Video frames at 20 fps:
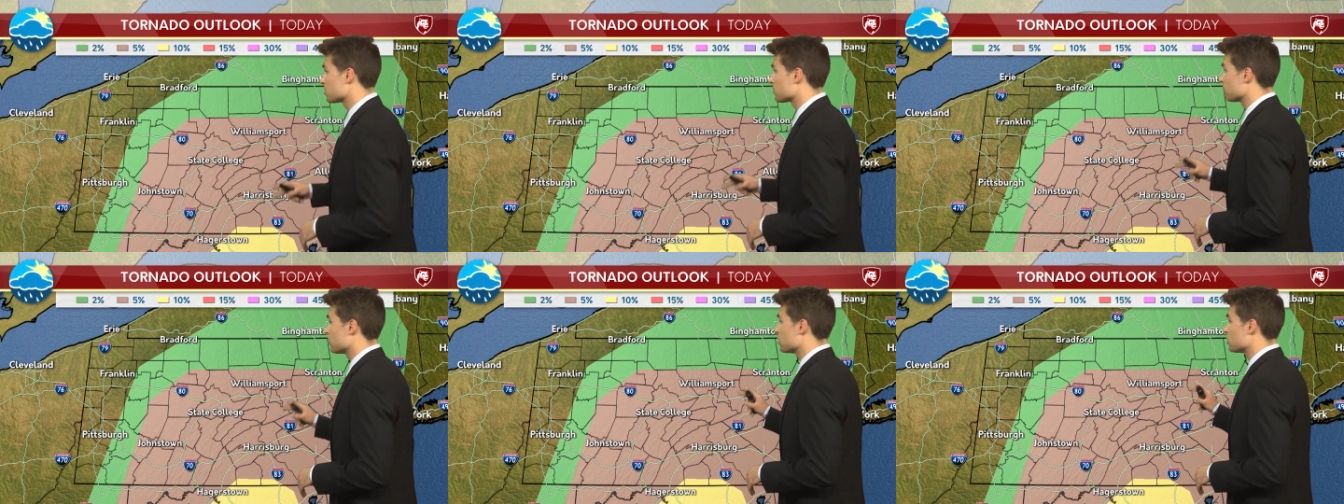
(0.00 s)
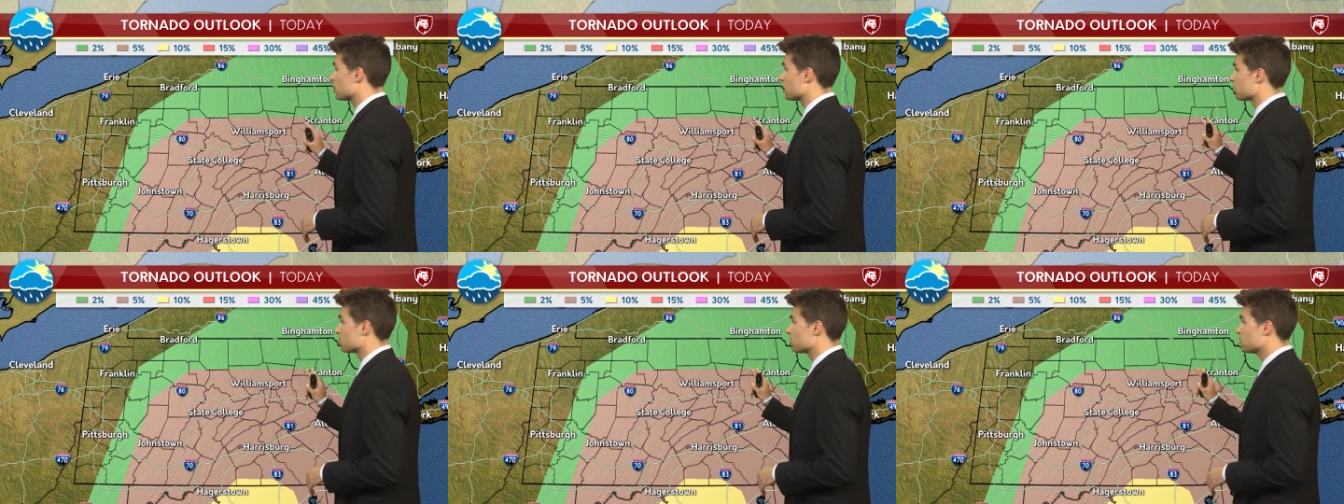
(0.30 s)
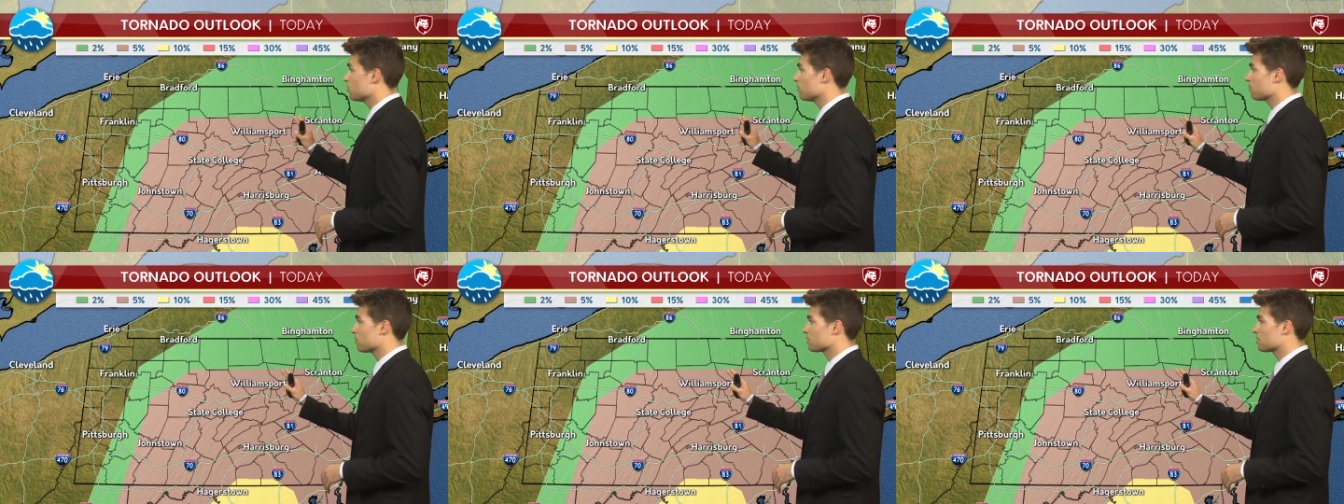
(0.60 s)
It's ranging at
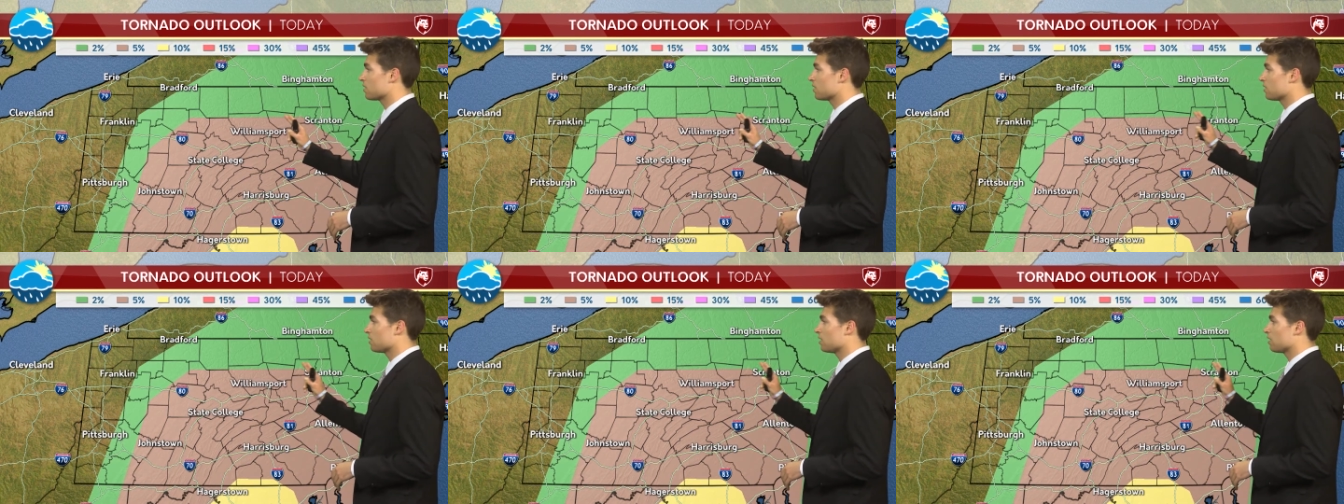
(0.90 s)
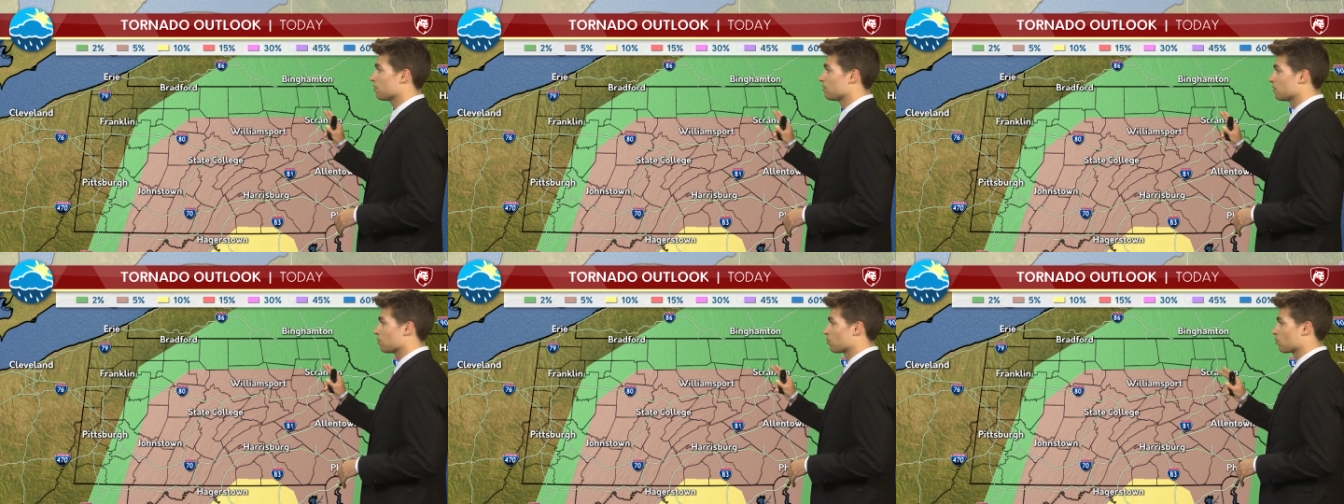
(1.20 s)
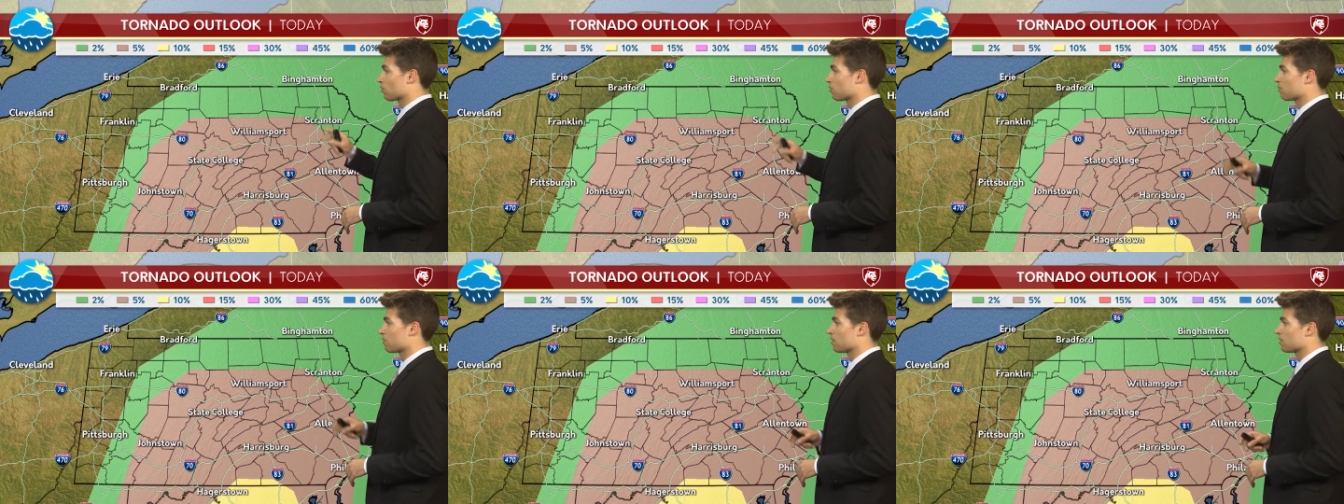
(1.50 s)
2% here in the
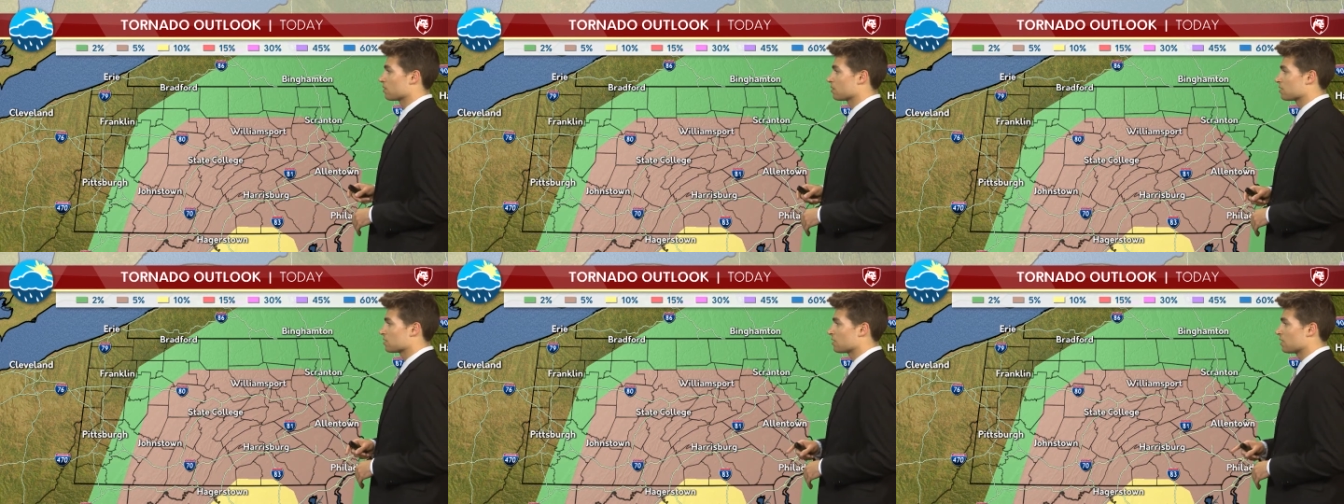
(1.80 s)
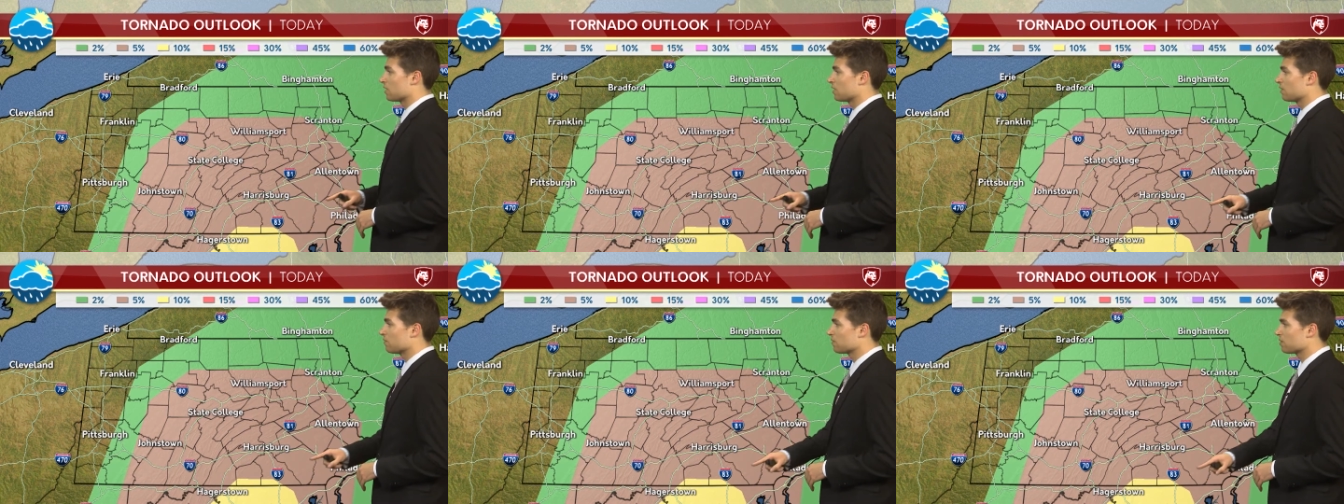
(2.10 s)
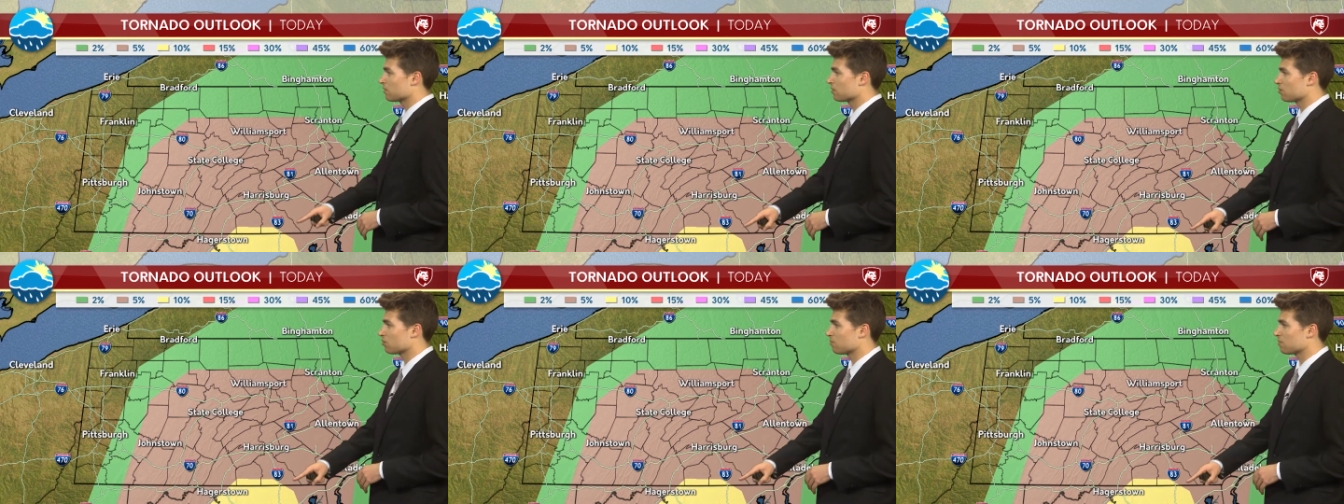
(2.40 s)
northern part of the state, even
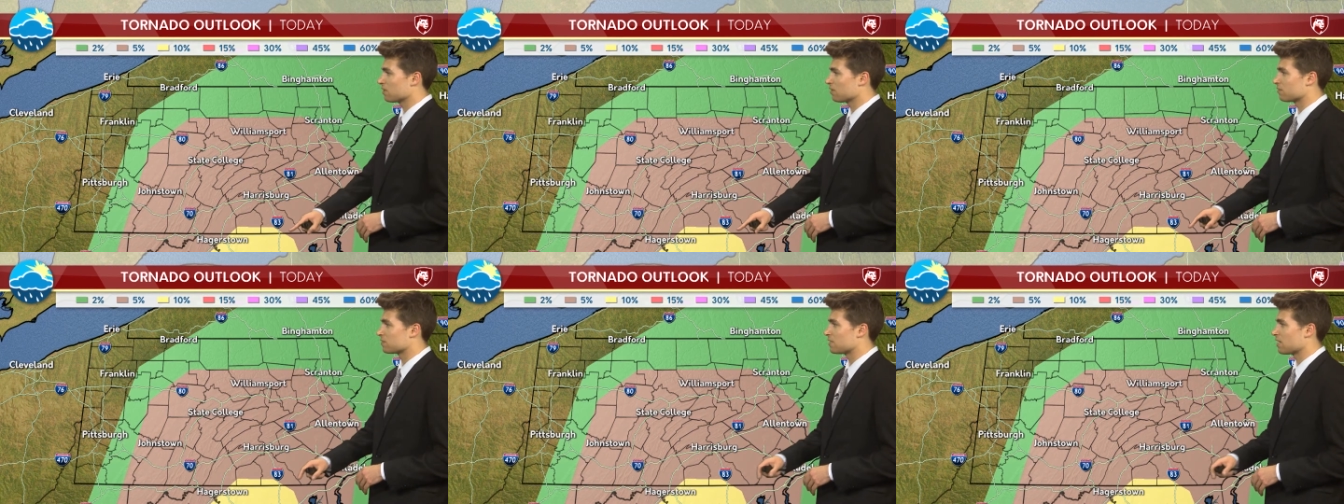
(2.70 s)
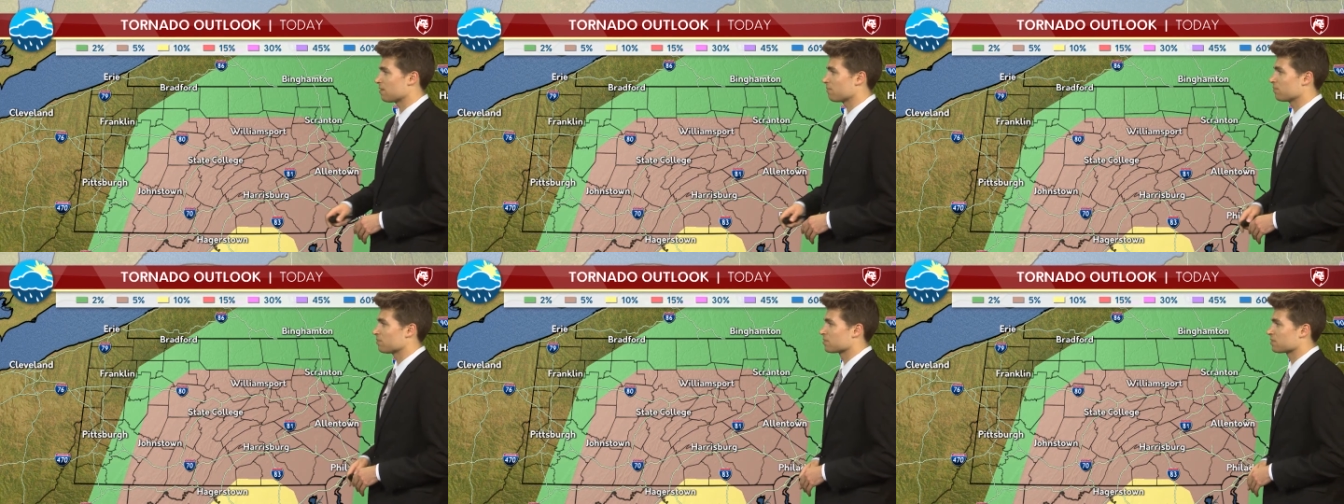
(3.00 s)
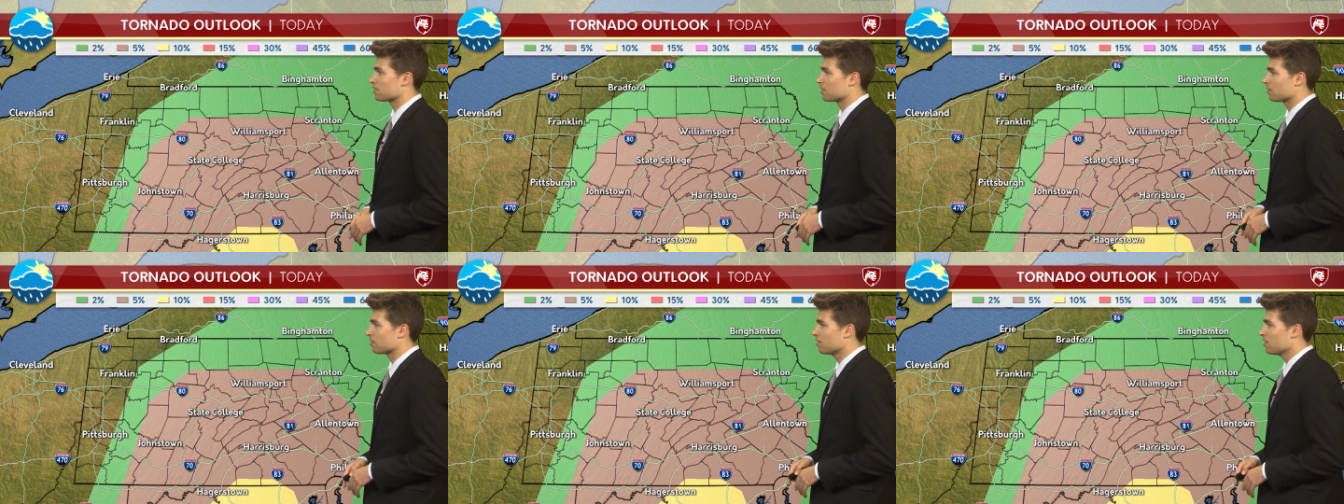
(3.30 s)
a little bit of
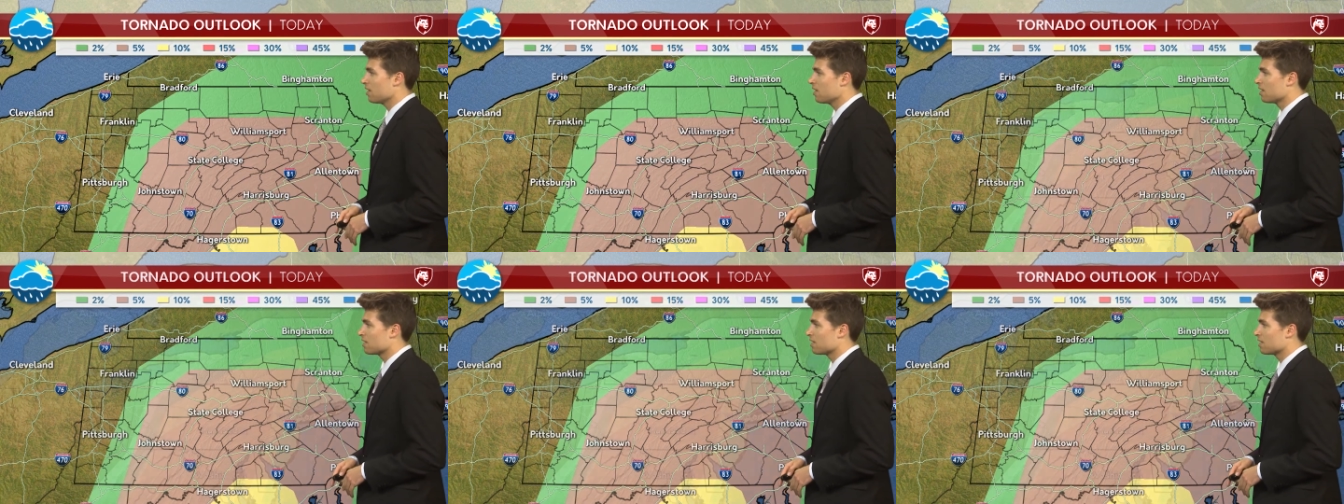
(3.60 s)
10%